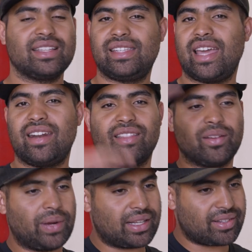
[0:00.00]
10 on the
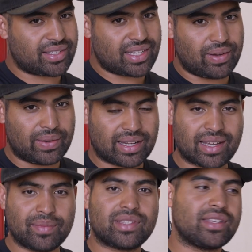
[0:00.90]
Richter scale when it
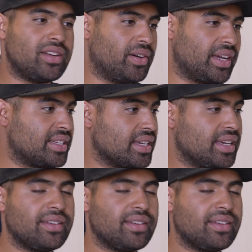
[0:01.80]
comes to noise.